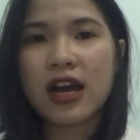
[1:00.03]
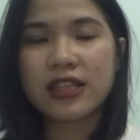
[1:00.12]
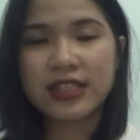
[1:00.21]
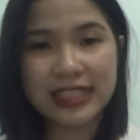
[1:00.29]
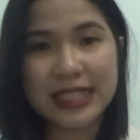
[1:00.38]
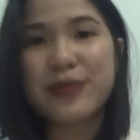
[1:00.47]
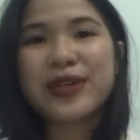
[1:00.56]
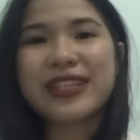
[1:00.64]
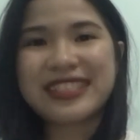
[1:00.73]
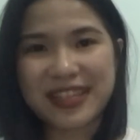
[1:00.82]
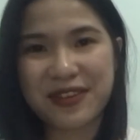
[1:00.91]
deeper
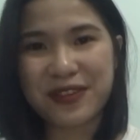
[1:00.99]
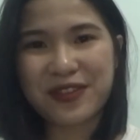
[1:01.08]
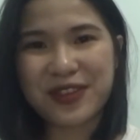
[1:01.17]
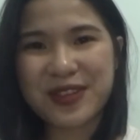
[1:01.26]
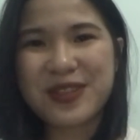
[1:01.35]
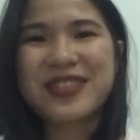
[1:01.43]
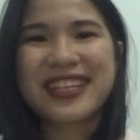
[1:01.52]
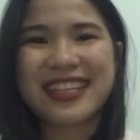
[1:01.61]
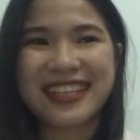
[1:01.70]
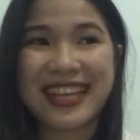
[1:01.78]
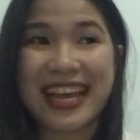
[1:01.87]
depth of field,
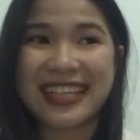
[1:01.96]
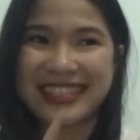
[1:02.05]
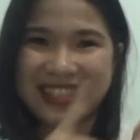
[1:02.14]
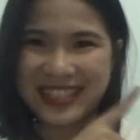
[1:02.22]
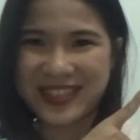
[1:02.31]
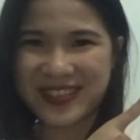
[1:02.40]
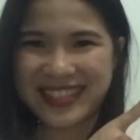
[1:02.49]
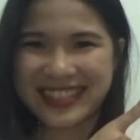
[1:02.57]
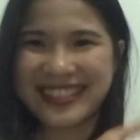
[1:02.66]
like this one.